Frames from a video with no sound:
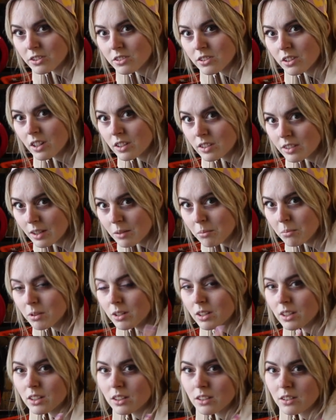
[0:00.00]
start them
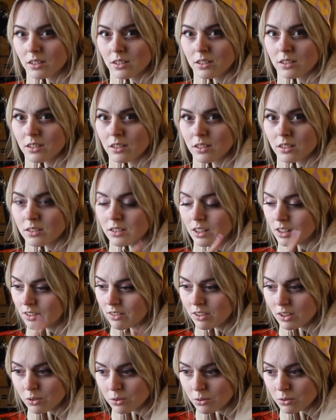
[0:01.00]
in the
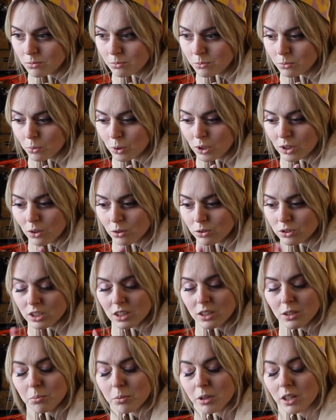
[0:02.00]
living room
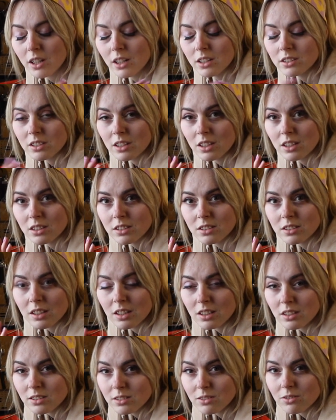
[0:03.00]
windowsill because it's
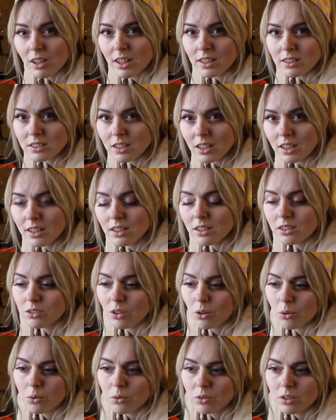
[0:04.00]
east facing,
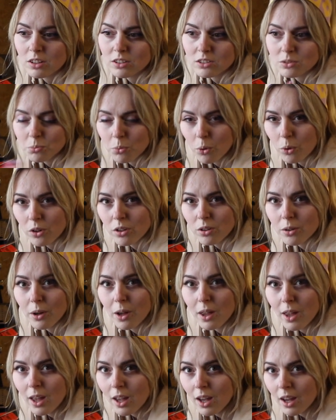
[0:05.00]
so there's more
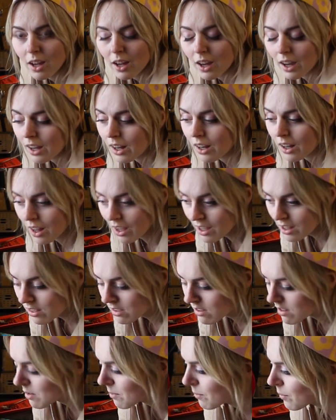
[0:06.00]

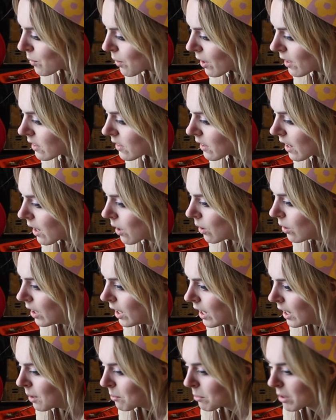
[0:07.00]
light right now,
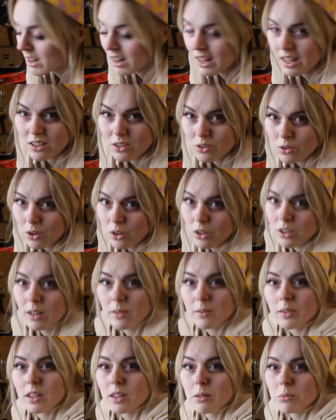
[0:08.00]
but later on
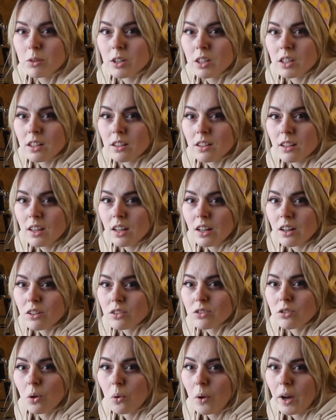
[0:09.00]
I'm gonna bring it here
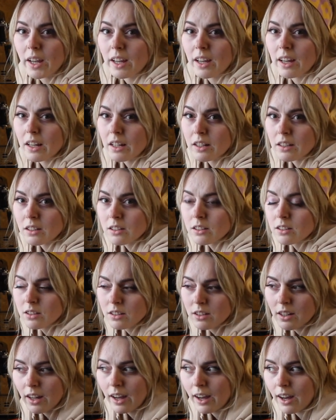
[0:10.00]
so I can
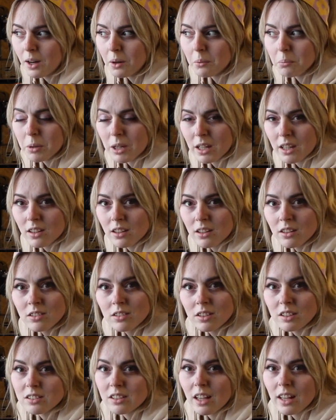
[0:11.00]
pick
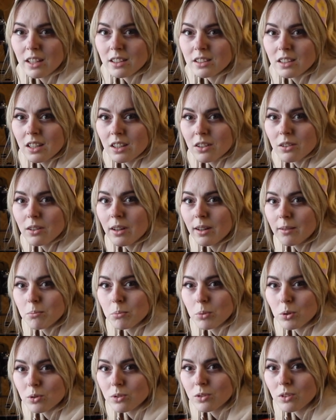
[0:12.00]
the salad here and
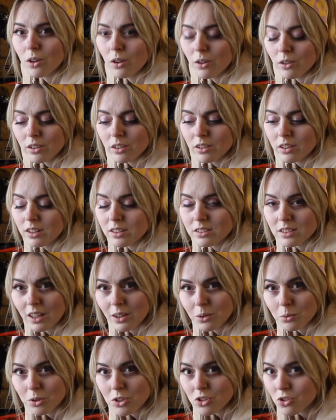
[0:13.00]
put on a
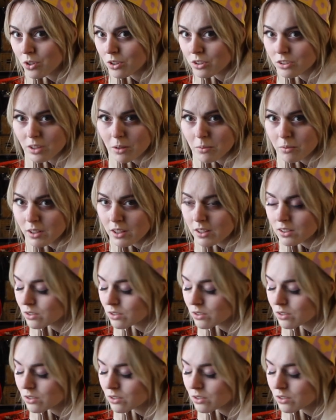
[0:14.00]
sandwich or something.